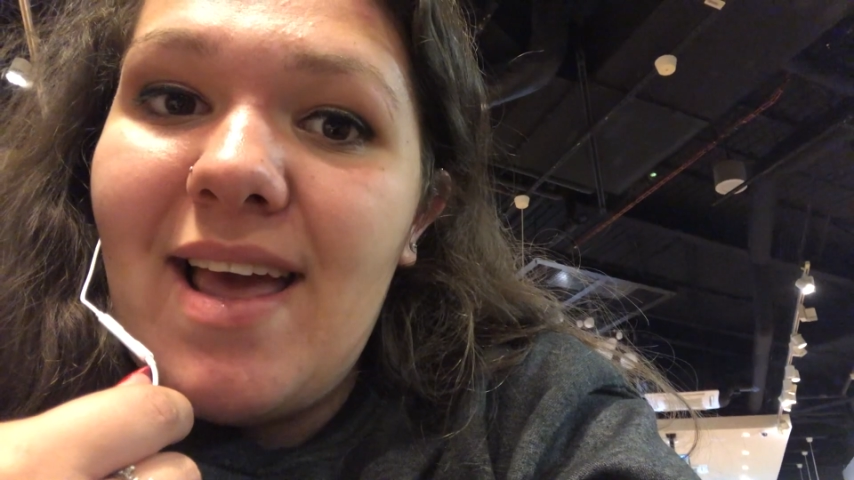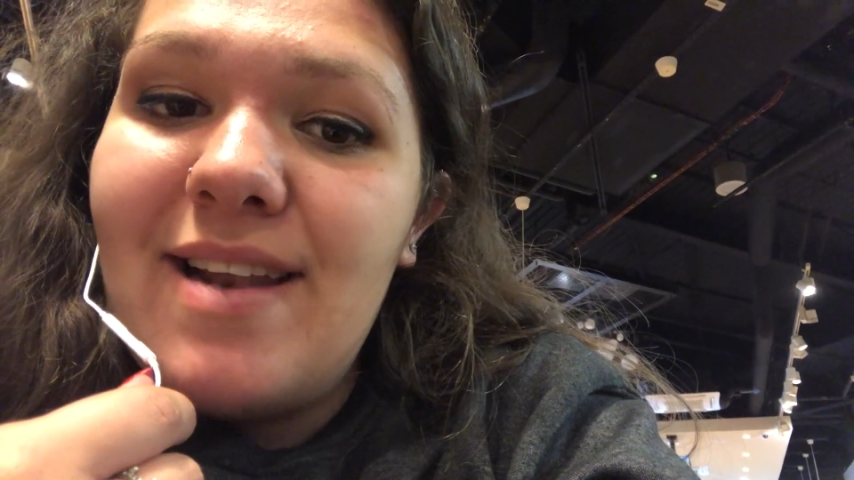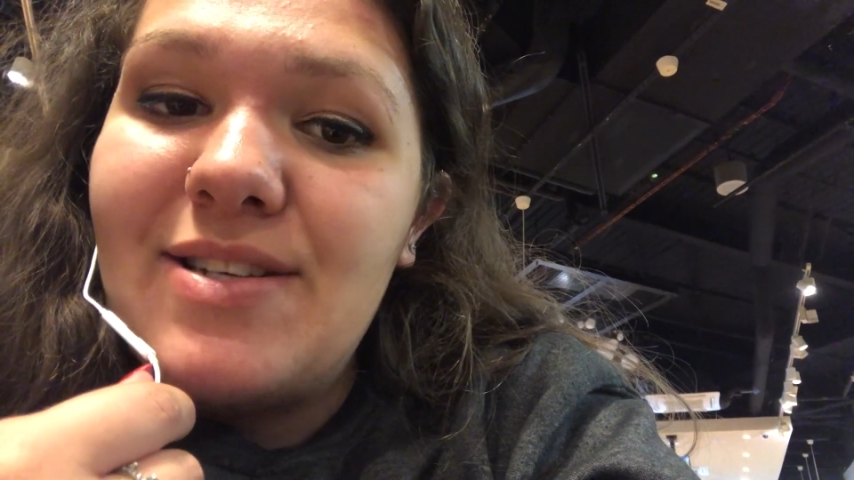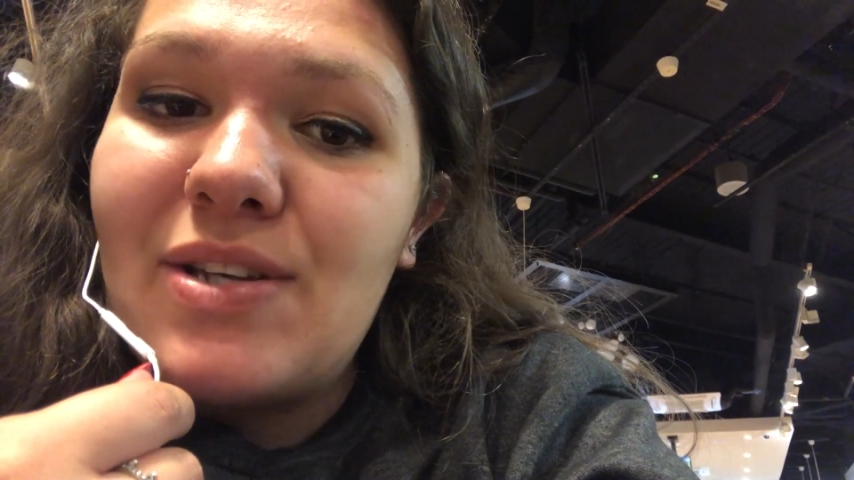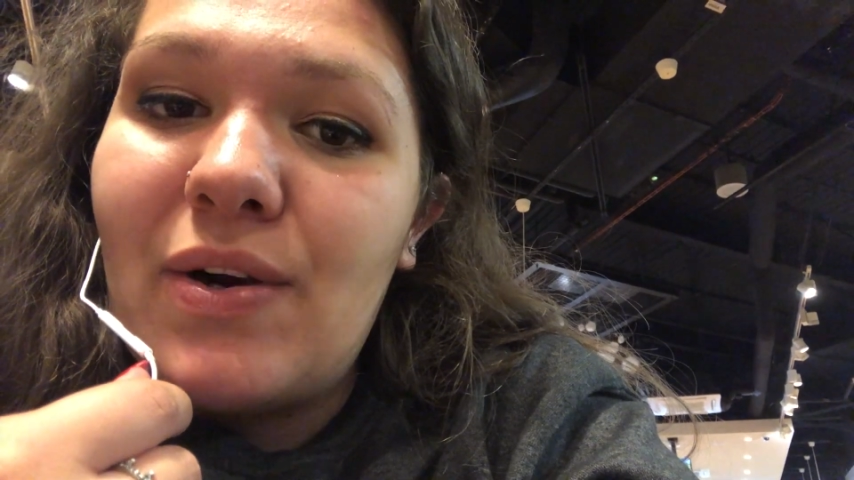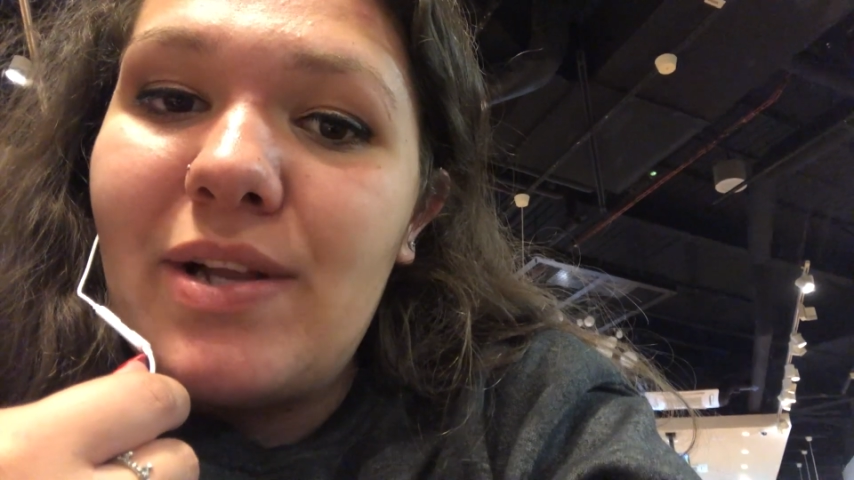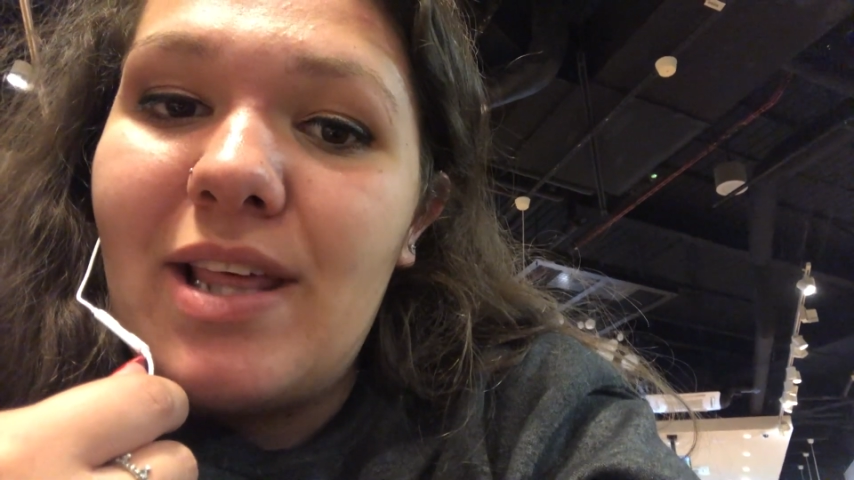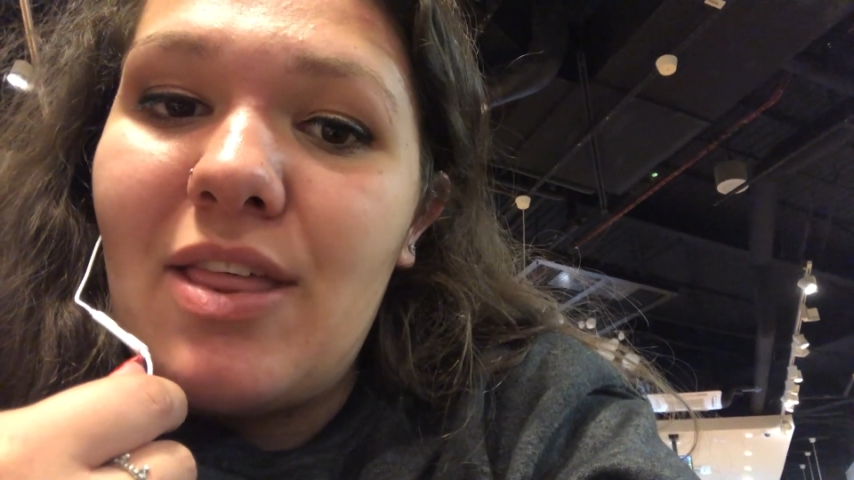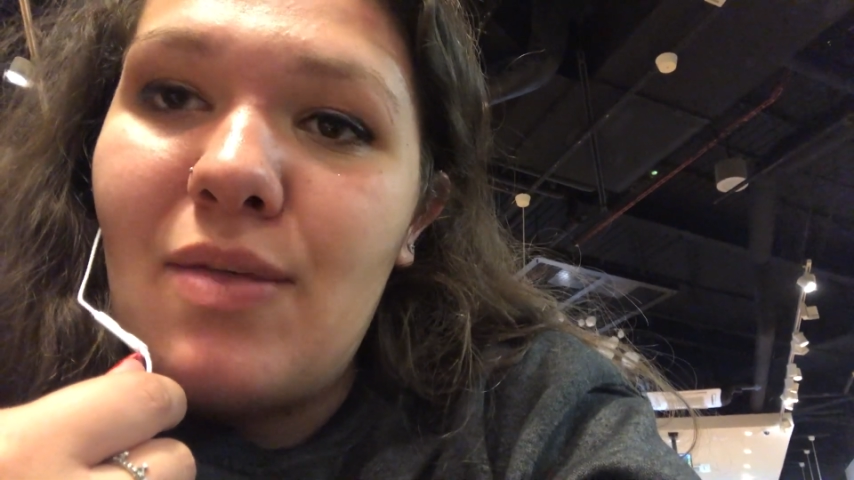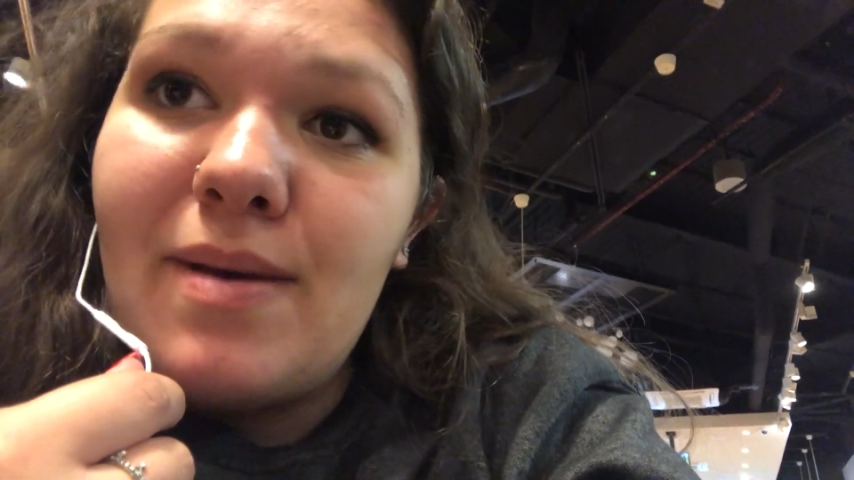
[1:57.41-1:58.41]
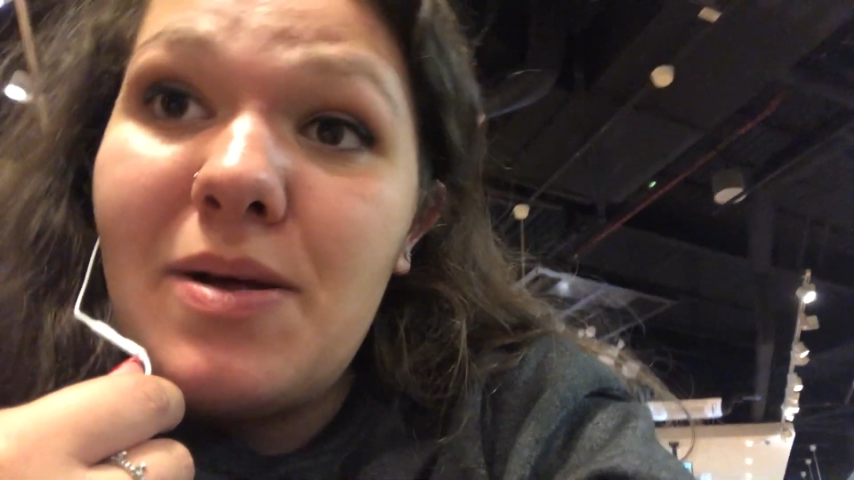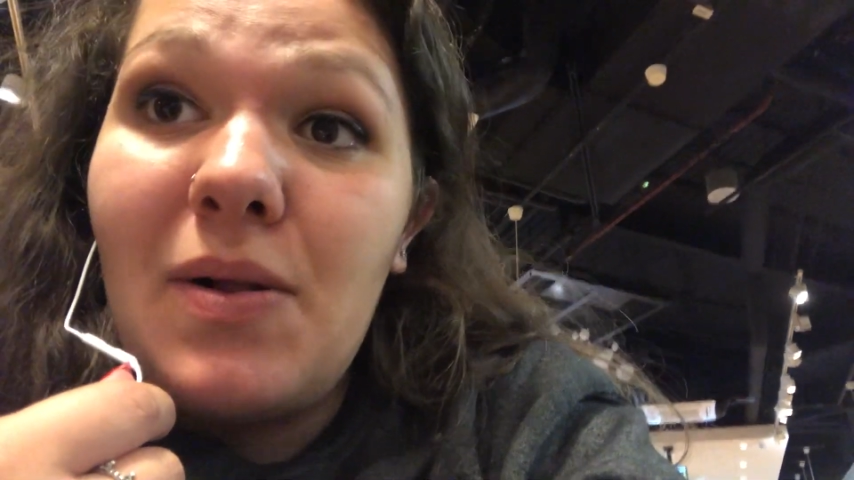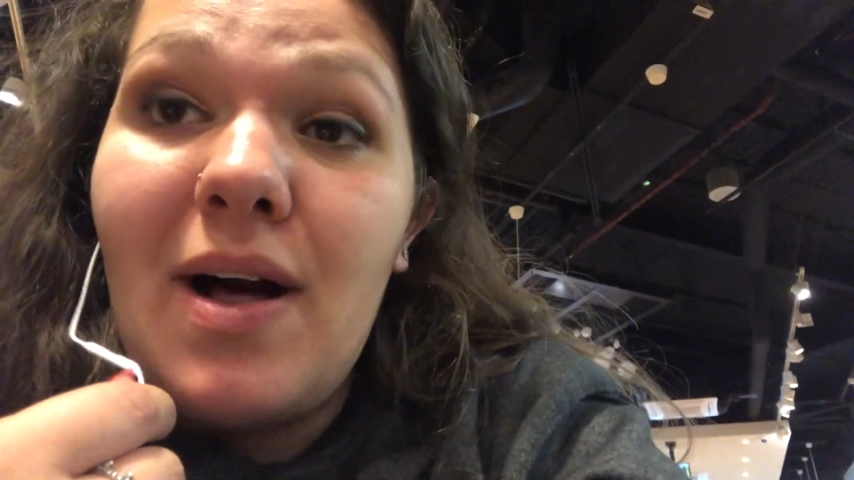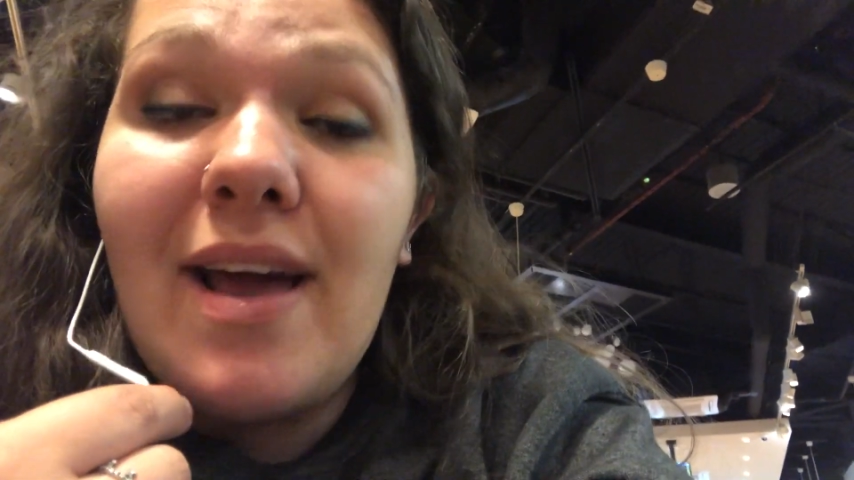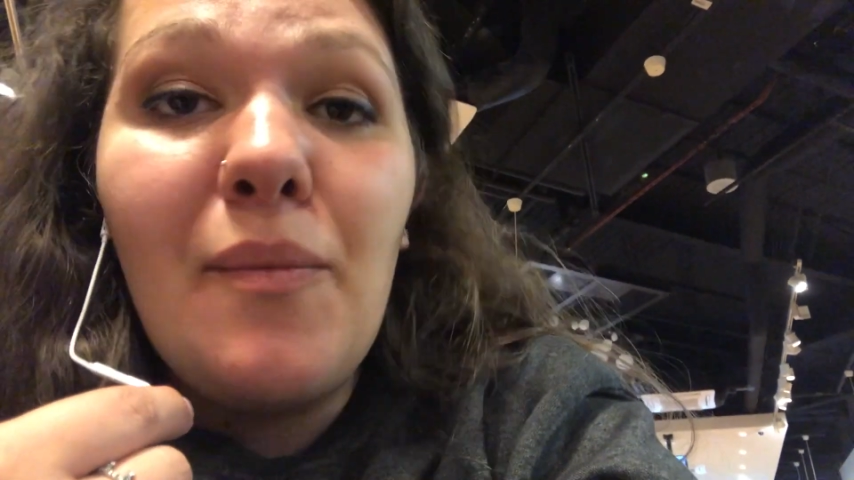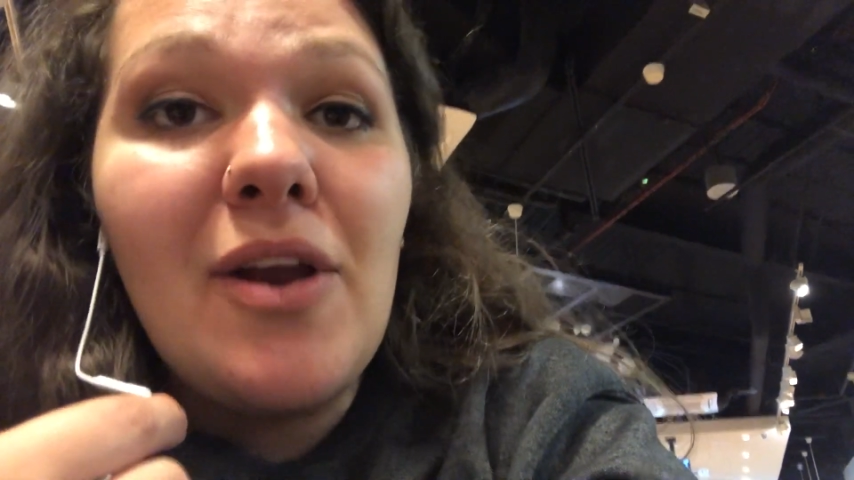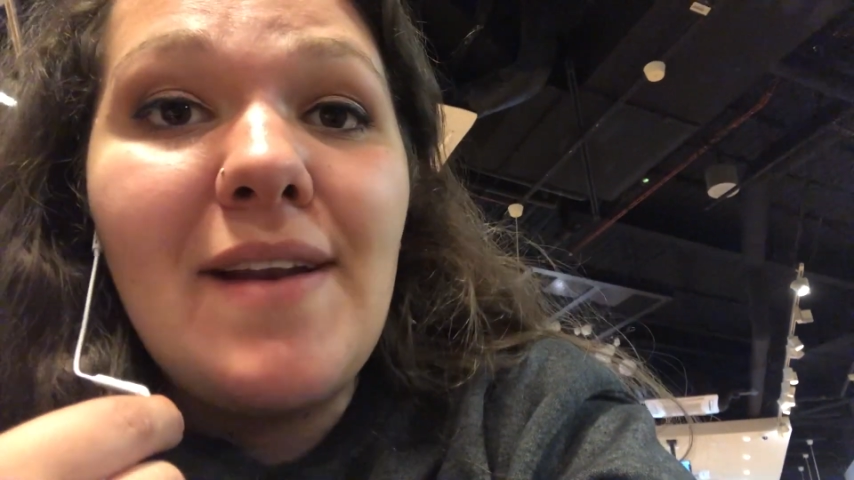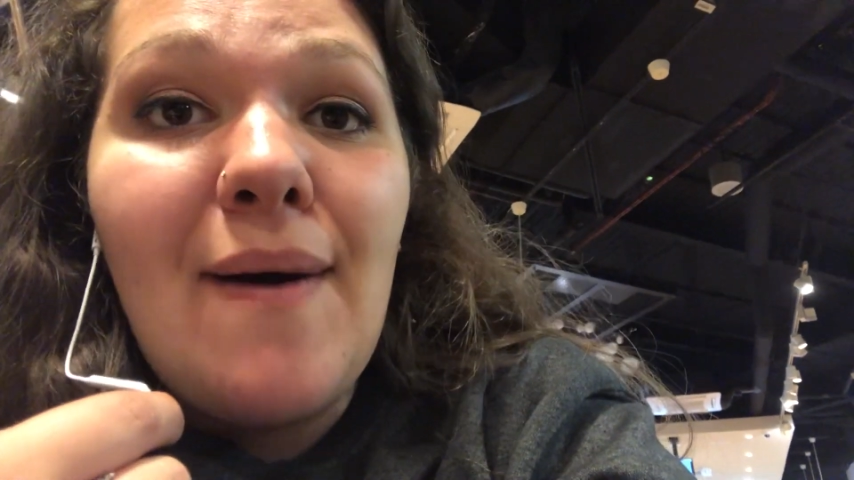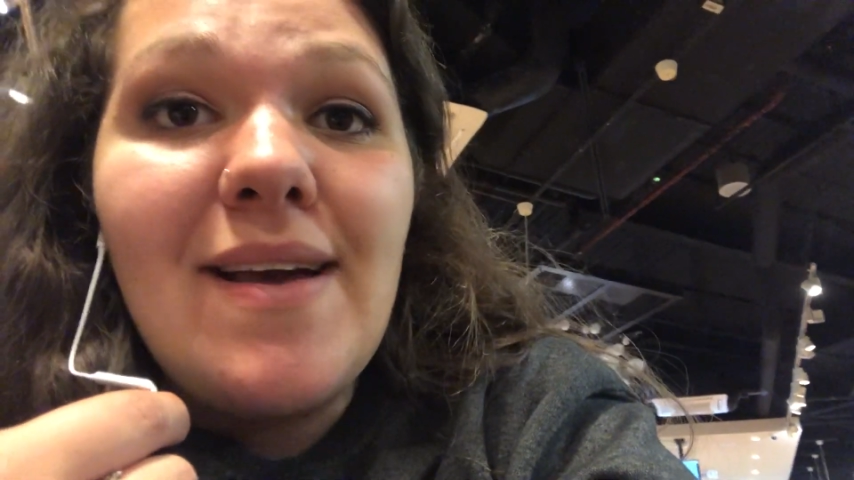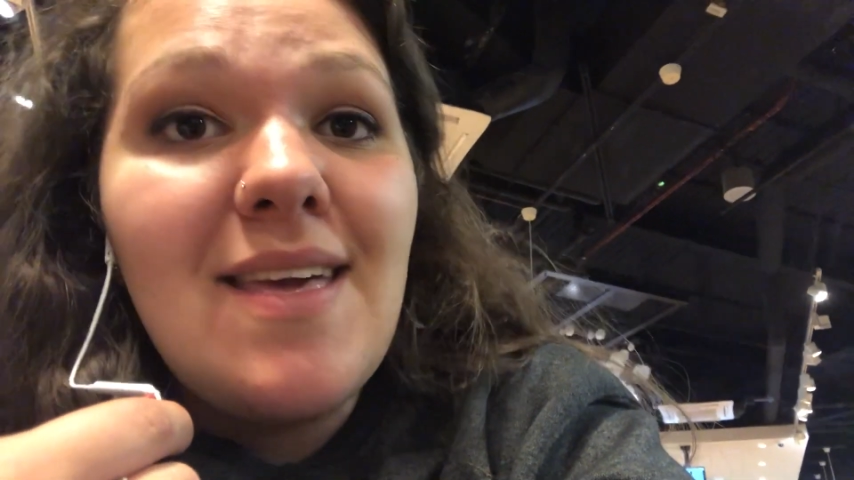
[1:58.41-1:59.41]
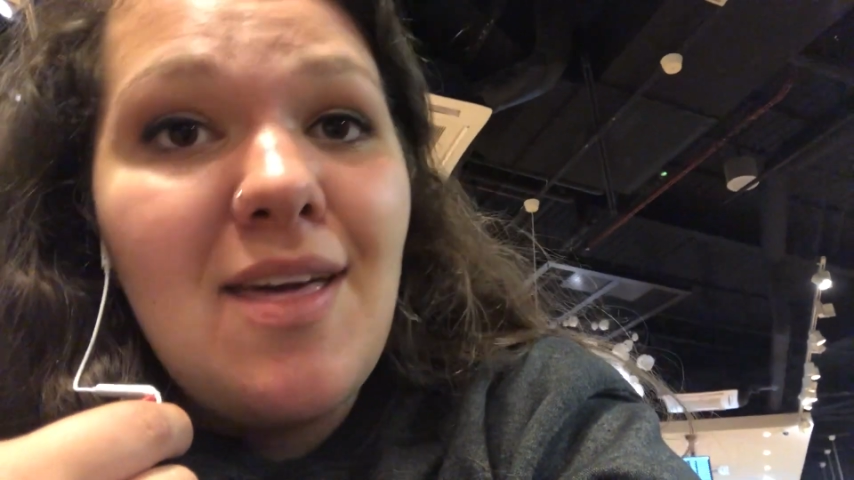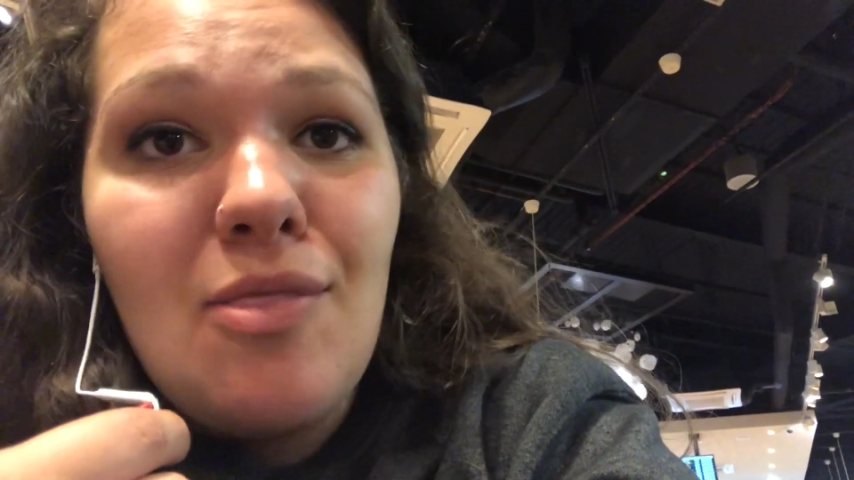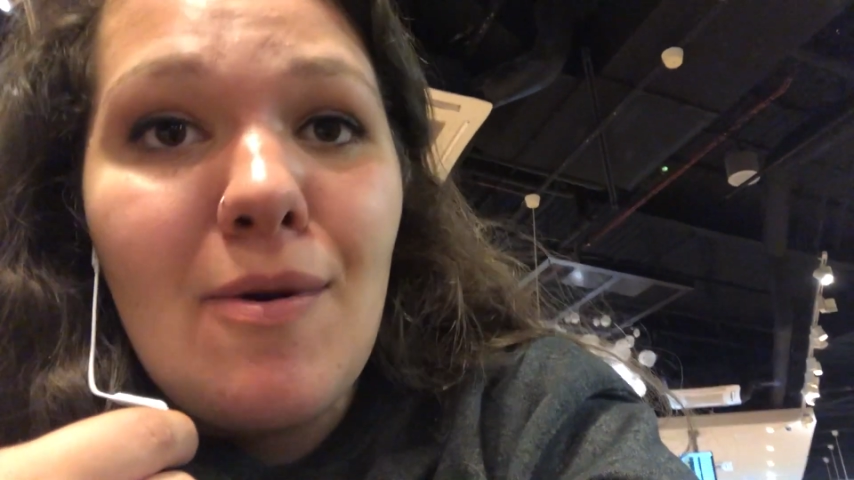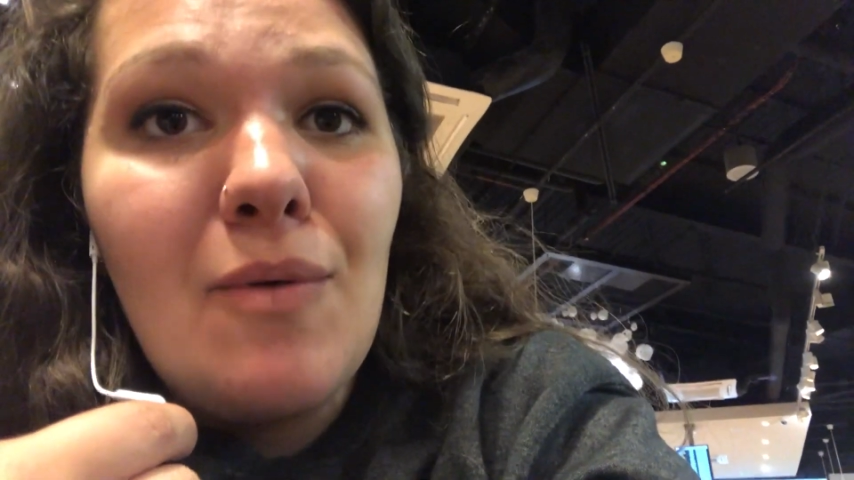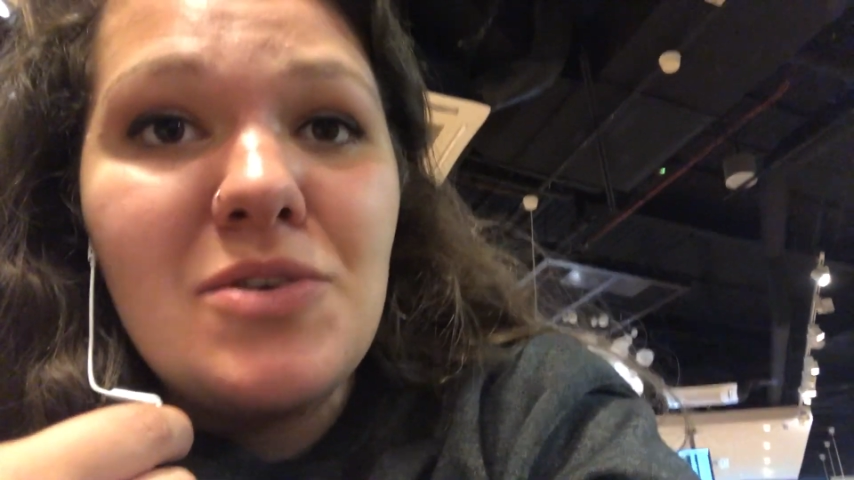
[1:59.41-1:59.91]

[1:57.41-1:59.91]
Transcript: It is currently 3 o'clock and we are now at Heathrow,